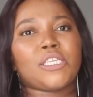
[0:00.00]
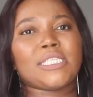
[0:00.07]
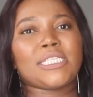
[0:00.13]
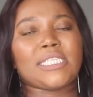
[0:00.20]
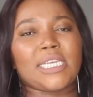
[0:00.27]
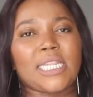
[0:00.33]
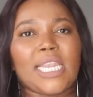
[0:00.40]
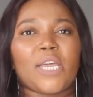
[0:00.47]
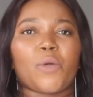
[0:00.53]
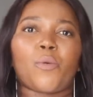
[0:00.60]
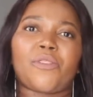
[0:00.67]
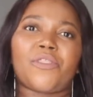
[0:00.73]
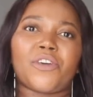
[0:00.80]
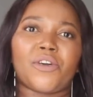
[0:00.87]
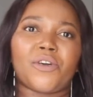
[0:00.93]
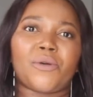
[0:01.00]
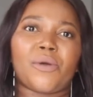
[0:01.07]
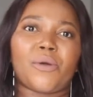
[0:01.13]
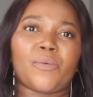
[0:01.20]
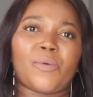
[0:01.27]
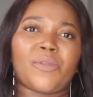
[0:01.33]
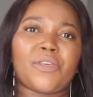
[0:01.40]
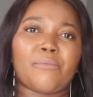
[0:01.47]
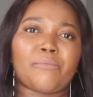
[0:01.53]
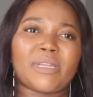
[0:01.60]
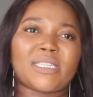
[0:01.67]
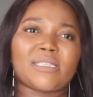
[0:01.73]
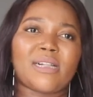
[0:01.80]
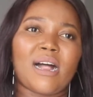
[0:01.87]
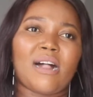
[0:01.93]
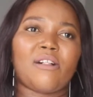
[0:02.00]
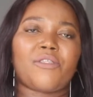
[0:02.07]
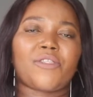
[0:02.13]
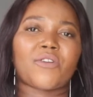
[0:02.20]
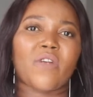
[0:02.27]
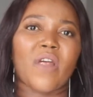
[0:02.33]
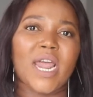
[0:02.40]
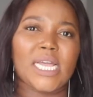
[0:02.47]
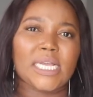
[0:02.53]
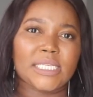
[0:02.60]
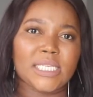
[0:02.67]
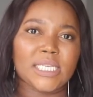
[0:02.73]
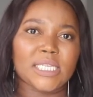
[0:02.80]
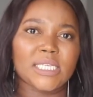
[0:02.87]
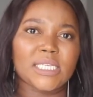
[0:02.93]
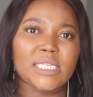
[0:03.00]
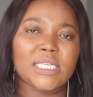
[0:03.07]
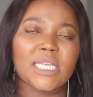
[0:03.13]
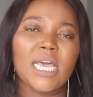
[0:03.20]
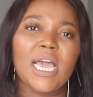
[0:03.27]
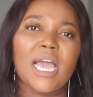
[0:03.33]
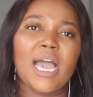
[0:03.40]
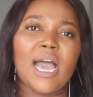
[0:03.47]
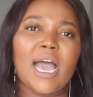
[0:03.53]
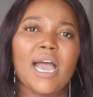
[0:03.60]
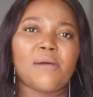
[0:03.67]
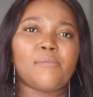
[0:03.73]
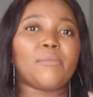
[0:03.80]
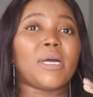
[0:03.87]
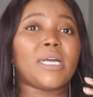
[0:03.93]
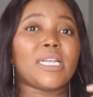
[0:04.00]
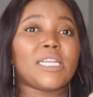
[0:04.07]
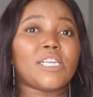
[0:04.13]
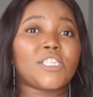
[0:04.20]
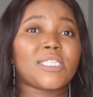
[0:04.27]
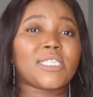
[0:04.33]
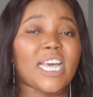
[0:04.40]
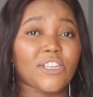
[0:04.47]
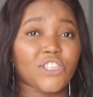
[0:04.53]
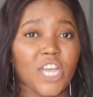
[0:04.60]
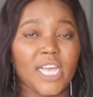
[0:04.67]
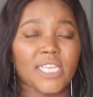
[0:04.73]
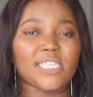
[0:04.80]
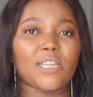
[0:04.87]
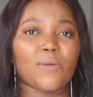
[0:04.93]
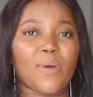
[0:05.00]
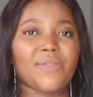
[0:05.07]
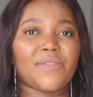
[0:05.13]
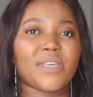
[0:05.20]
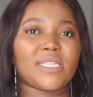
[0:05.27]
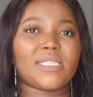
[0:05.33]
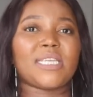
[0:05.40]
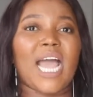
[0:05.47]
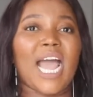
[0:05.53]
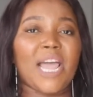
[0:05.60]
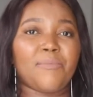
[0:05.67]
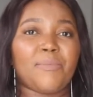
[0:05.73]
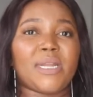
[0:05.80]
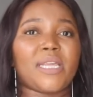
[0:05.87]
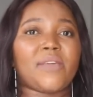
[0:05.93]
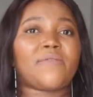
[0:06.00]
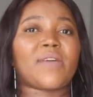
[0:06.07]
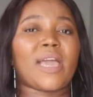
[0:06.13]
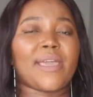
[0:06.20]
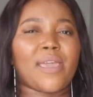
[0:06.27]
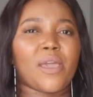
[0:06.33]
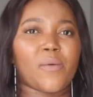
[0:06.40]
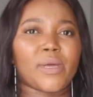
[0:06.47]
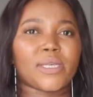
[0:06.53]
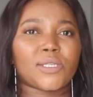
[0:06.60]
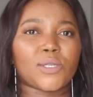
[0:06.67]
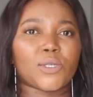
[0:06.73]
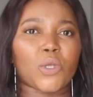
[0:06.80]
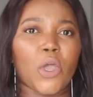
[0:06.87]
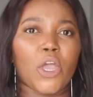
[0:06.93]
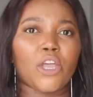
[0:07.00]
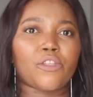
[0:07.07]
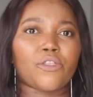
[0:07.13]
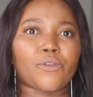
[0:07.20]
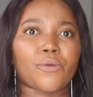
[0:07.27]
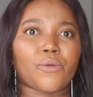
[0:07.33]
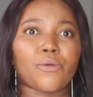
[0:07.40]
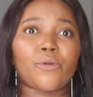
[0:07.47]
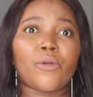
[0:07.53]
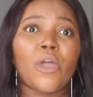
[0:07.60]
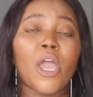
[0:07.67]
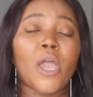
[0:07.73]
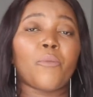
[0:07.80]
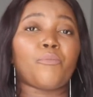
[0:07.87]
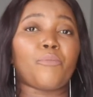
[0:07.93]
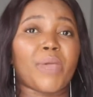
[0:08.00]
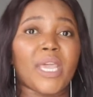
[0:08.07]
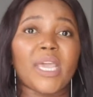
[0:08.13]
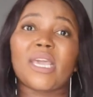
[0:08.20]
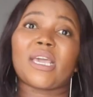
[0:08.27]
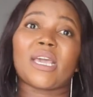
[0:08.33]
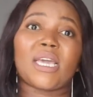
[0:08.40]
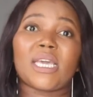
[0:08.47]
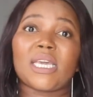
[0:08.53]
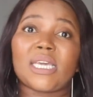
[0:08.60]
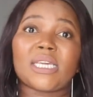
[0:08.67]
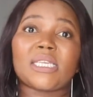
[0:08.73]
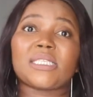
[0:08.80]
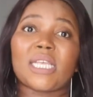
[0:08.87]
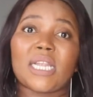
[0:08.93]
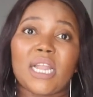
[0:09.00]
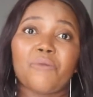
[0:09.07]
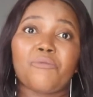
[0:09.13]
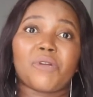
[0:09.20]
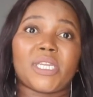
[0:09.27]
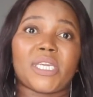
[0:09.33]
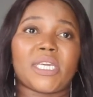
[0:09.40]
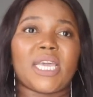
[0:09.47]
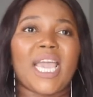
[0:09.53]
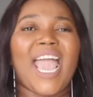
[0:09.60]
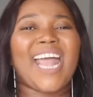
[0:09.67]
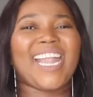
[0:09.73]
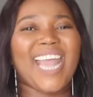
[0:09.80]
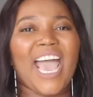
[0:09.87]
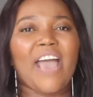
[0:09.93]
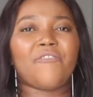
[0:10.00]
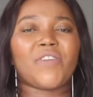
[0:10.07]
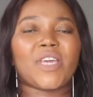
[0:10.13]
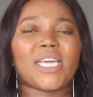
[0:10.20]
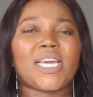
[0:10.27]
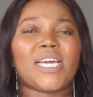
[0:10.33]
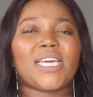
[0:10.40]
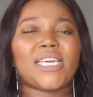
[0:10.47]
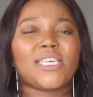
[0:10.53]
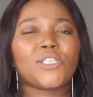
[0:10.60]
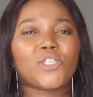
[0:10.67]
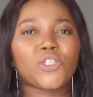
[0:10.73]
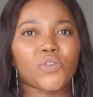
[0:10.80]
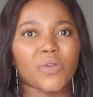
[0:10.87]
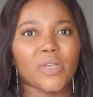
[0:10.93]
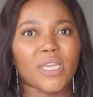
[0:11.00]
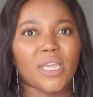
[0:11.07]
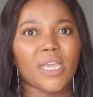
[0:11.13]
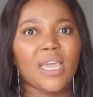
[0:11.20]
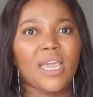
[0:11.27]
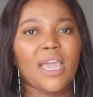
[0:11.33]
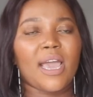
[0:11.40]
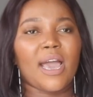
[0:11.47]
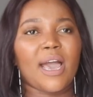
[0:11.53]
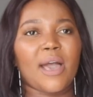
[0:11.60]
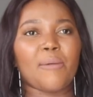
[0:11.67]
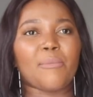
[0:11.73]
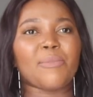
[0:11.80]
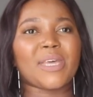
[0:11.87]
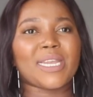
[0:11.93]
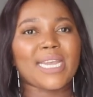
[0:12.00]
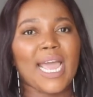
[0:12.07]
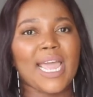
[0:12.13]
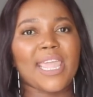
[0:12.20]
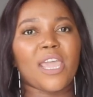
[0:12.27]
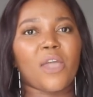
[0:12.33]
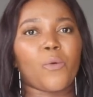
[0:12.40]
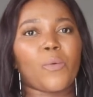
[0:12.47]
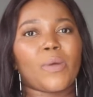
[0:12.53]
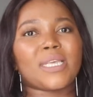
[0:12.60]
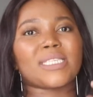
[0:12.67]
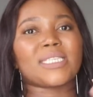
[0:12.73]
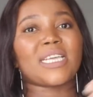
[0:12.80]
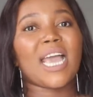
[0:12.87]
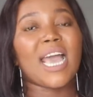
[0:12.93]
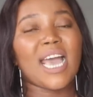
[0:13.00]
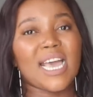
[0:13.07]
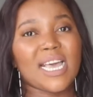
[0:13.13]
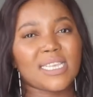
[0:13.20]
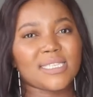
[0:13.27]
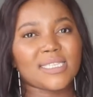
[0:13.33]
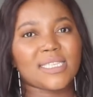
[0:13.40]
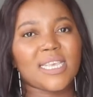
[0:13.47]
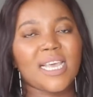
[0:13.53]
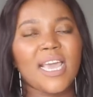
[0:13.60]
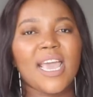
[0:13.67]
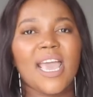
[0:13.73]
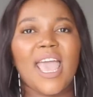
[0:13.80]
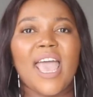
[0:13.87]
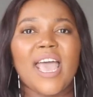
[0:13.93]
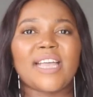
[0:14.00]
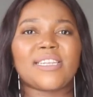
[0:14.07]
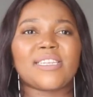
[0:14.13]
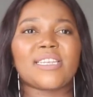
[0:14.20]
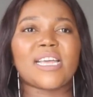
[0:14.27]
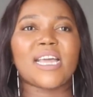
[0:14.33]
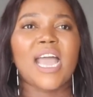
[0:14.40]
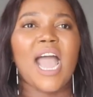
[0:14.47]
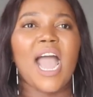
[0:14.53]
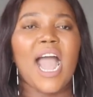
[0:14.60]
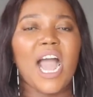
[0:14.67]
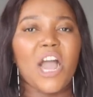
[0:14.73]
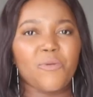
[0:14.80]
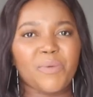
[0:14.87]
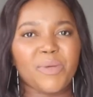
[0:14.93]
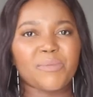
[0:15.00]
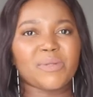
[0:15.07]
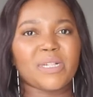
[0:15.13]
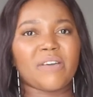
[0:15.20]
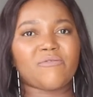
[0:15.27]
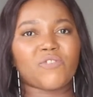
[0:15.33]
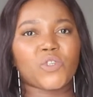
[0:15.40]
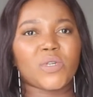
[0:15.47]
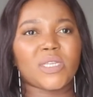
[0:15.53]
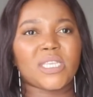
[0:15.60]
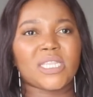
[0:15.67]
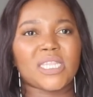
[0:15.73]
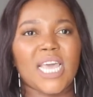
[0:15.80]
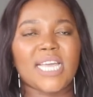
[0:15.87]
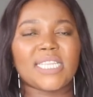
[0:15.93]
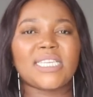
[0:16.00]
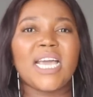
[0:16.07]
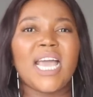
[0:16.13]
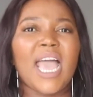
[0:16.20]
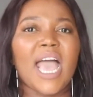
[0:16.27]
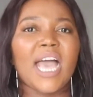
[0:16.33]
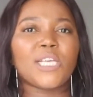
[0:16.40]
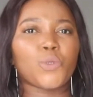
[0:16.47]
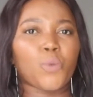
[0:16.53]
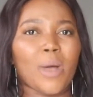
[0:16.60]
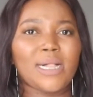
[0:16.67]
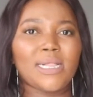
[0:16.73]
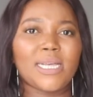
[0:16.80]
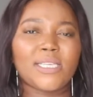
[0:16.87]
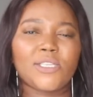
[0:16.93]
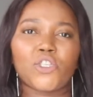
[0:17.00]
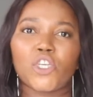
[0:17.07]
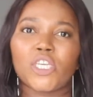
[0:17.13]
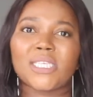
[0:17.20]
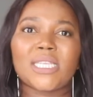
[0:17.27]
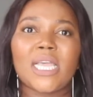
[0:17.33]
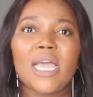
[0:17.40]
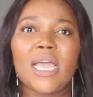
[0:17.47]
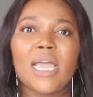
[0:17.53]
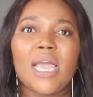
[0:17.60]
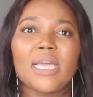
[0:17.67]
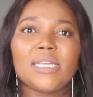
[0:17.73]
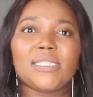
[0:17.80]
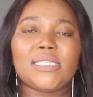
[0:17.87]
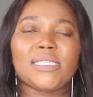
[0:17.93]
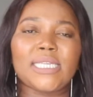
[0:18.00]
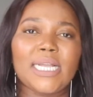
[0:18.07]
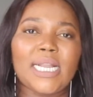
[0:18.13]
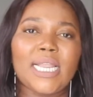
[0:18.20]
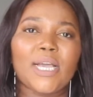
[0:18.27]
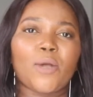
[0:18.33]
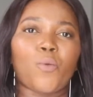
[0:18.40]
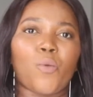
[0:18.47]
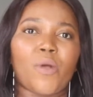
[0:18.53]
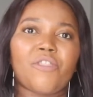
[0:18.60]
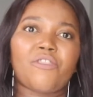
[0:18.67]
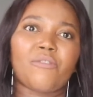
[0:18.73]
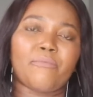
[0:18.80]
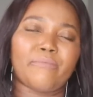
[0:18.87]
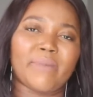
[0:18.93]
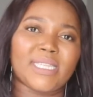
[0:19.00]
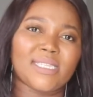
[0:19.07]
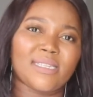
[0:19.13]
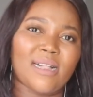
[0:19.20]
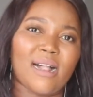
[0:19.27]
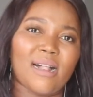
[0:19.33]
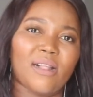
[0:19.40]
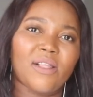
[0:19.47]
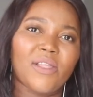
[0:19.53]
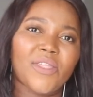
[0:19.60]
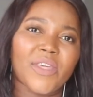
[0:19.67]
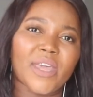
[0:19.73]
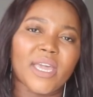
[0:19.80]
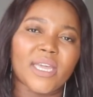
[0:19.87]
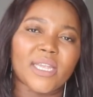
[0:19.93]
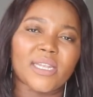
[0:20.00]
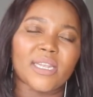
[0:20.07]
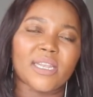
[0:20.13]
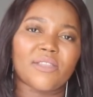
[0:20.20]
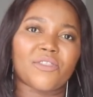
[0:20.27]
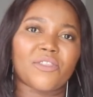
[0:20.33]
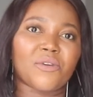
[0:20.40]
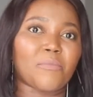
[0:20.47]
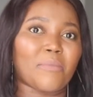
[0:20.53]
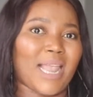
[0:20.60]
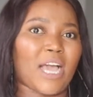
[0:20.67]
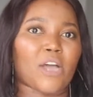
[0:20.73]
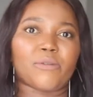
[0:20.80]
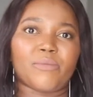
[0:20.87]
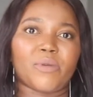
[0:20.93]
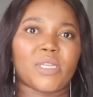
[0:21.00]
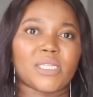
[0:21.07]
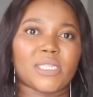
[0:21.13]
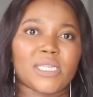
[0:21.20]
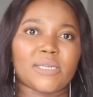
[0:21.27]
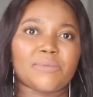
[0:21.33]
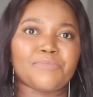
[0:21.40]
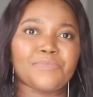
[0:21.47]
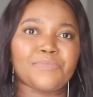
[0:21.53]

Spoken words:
dealing with a mental health crisis, such as the one that I believe Kanye West is going through, being a celebrity and having a history that Kanye West has, and how people have treated that, as well as just dealing with mental health in the Black community,